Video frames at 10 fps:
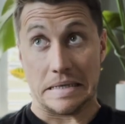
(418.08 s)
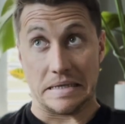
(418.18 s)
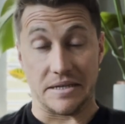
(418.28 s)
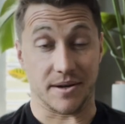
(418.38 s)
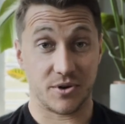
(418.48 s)

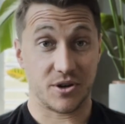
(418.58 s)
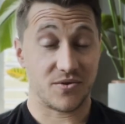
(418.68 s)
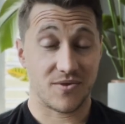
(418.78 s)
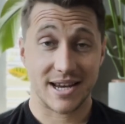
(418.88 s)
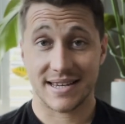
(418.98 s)
some good
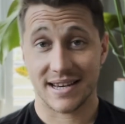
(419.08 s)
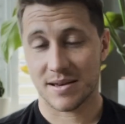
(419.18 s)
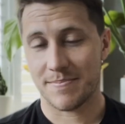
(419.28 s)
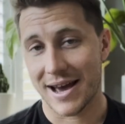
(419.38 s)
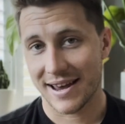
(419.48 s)
racing at the
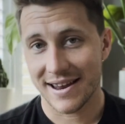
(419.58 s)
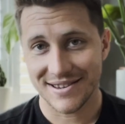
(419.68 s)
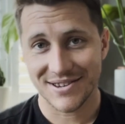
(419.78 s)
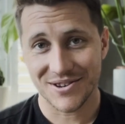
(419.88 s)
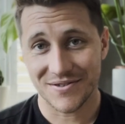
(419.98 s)
back
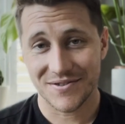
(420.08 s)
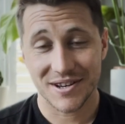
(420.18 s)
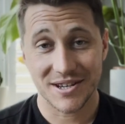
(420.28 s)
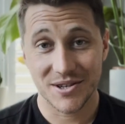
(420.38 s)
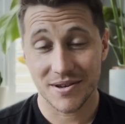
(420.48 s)
end of
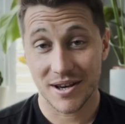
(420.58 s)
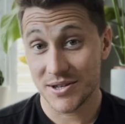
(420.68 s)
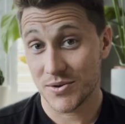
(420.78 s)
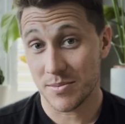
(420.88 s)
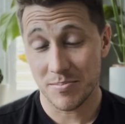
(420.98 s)
a swim and